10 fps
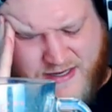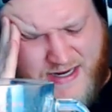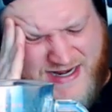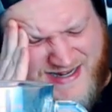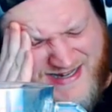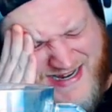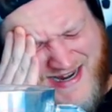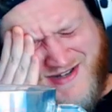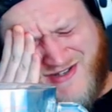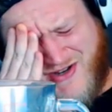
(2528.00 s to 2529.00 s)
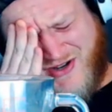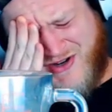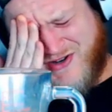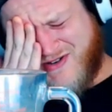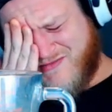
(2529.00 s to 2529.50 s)
in Dead
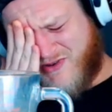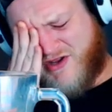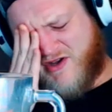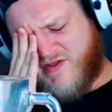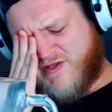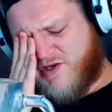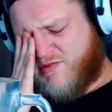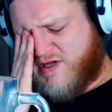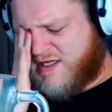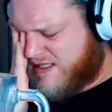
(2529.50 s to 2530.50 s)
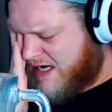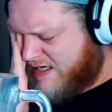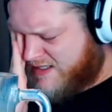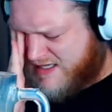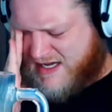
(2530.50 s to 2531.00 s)
Zone, where you got in the 2-player starter
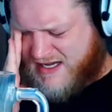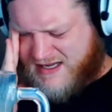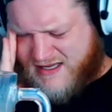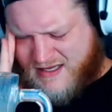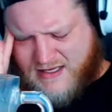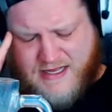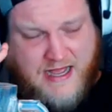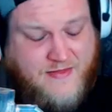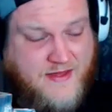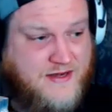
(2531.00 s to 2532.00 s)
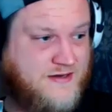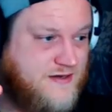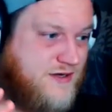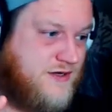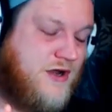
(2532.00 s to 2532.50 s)
set, and then
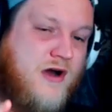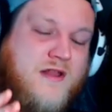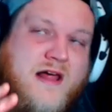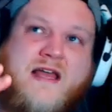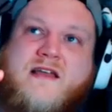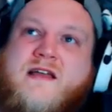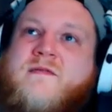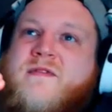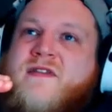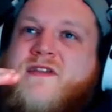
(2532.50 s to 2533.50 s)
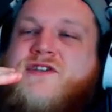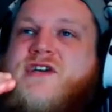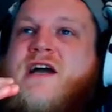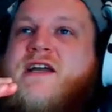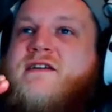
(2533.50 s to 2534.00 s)
you got like the
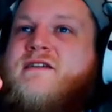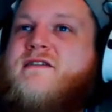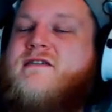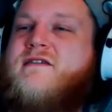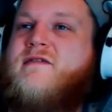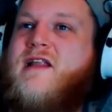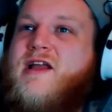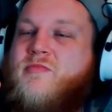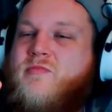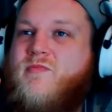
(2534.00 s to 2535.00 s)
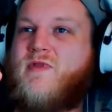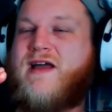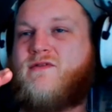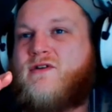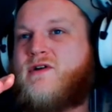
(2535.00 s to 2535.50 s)
giant, like
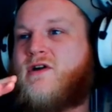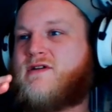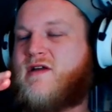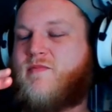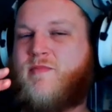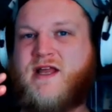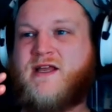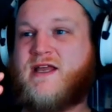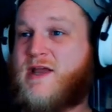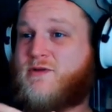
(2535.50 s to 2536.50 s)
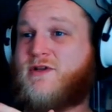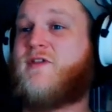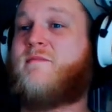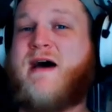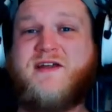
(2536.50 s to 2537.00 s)
everyone calls it pink. It was on
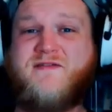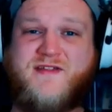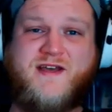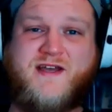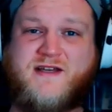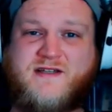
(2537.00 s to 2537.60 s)
the banner for the